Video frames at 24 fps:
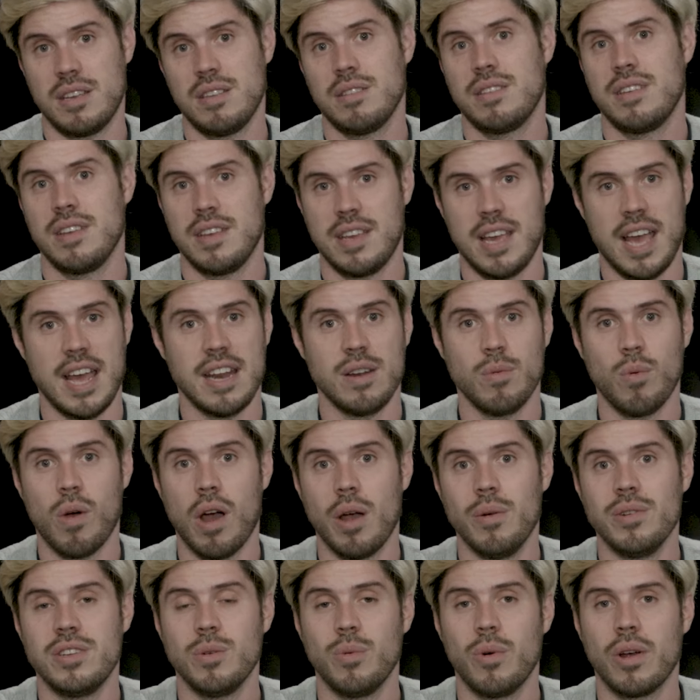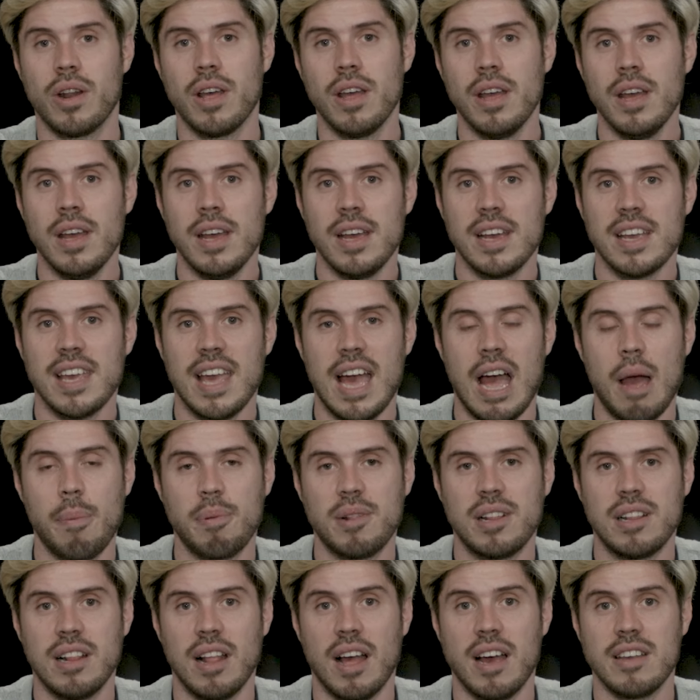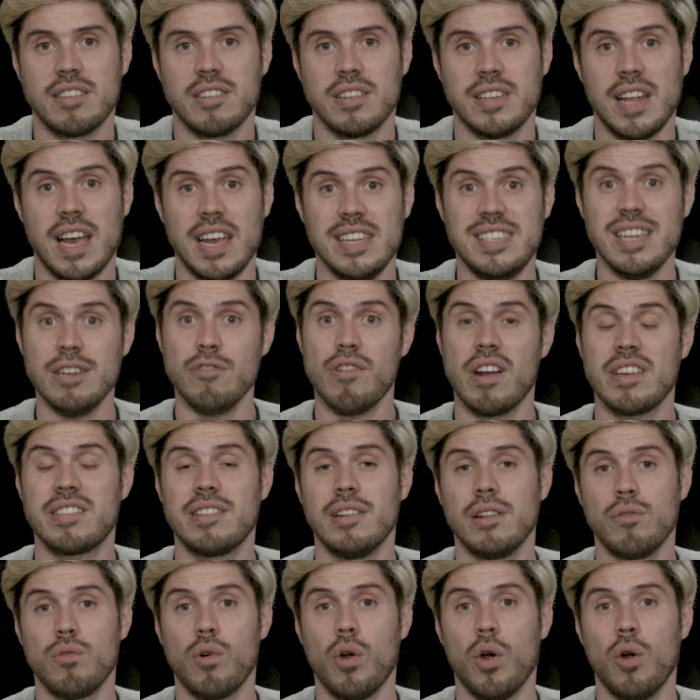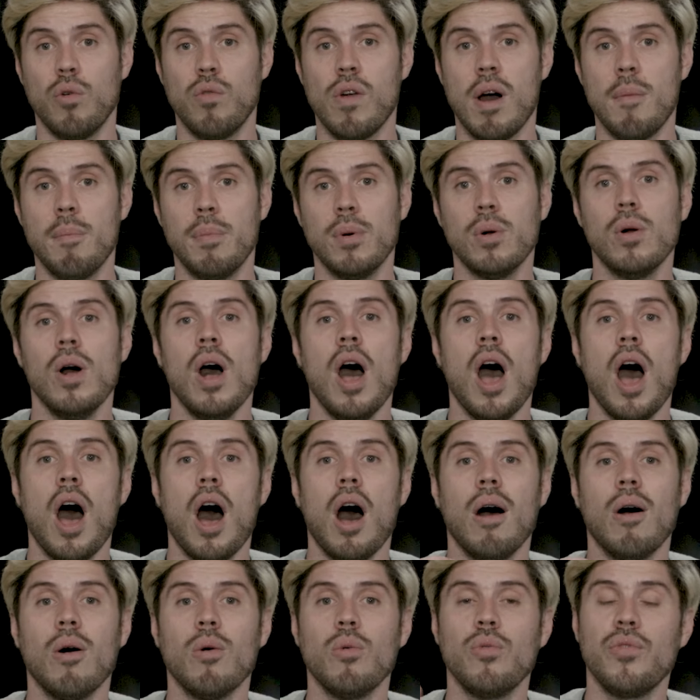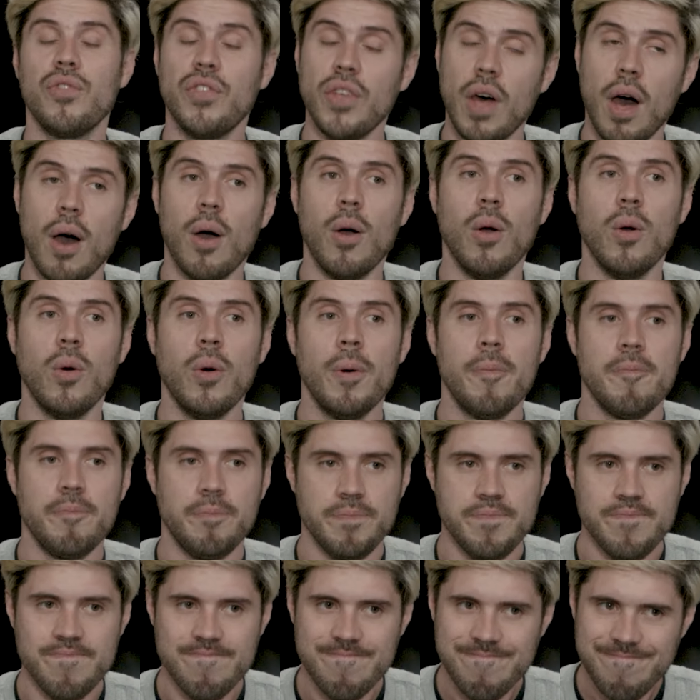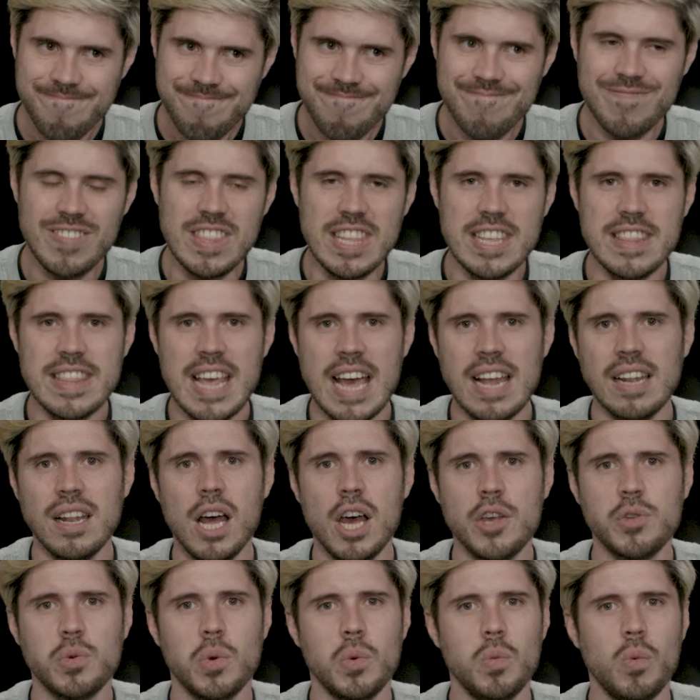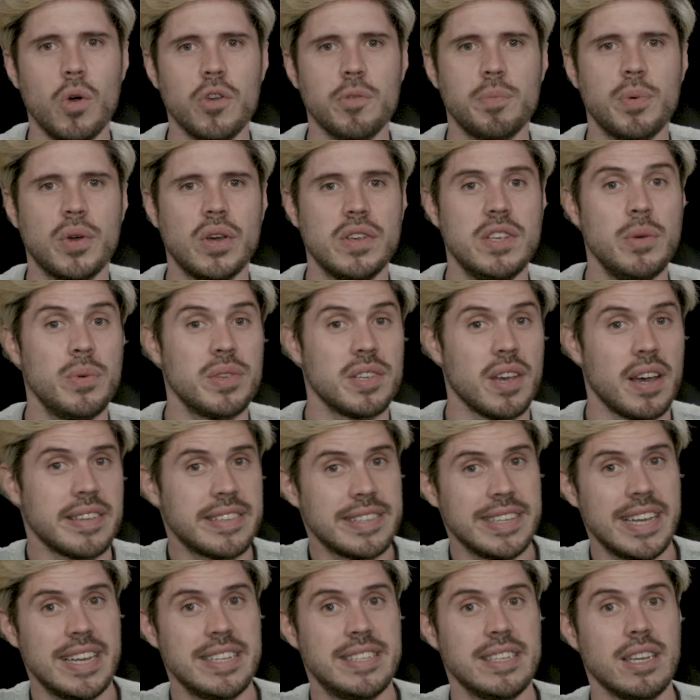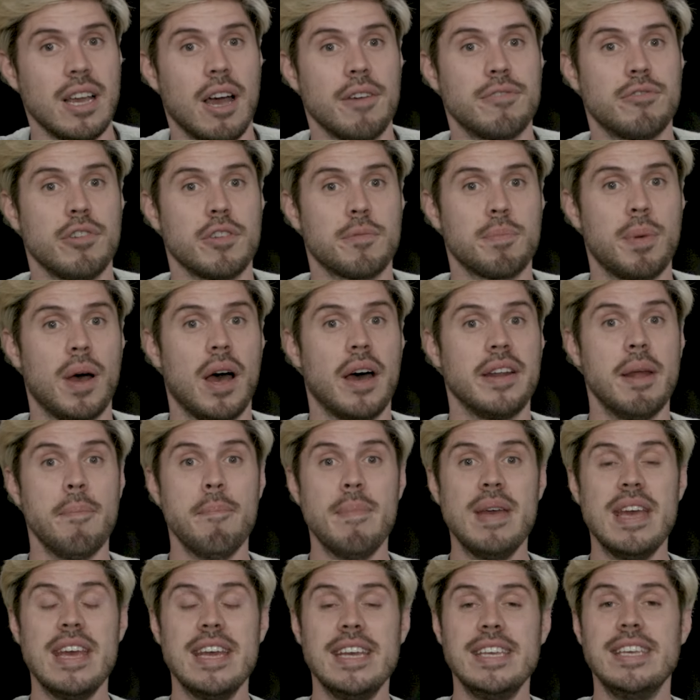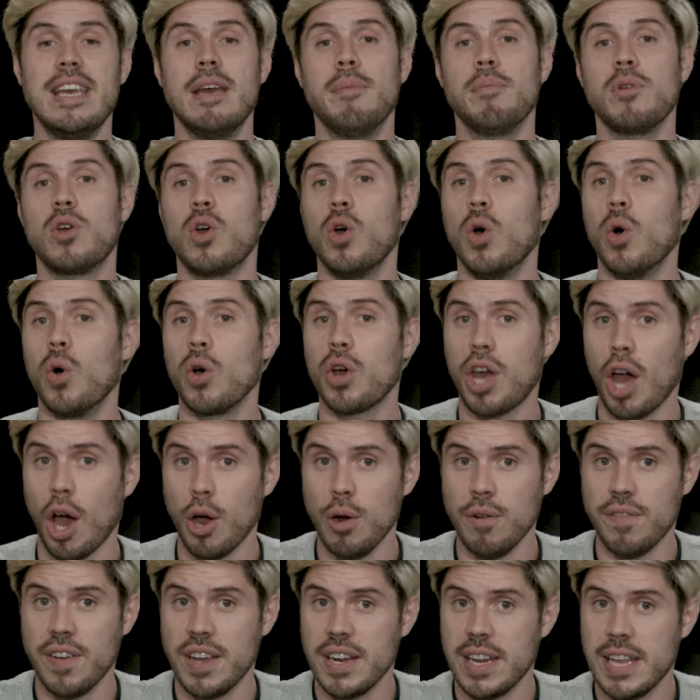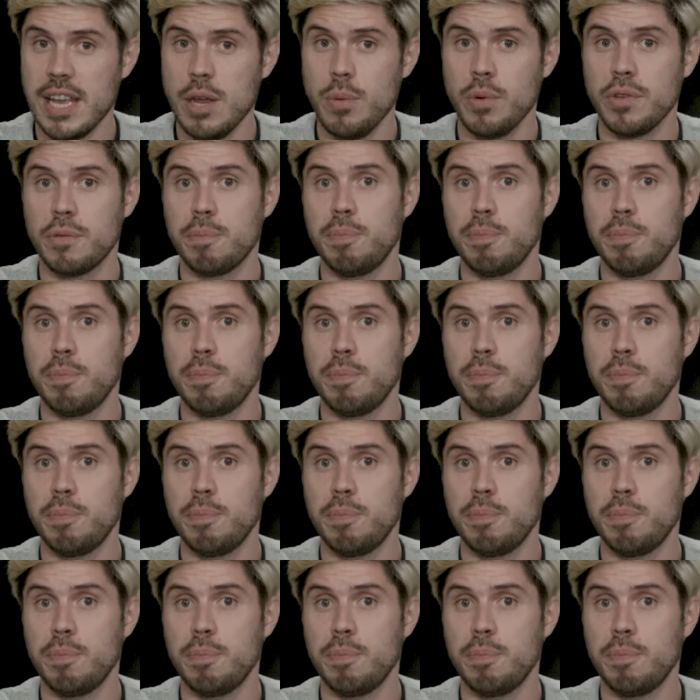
because again, why would you want to capitalize on that? He didn't wrestle at the Royal Rumble, although that last one was because he was isolating after his partner Mia Yim caught COVID. He was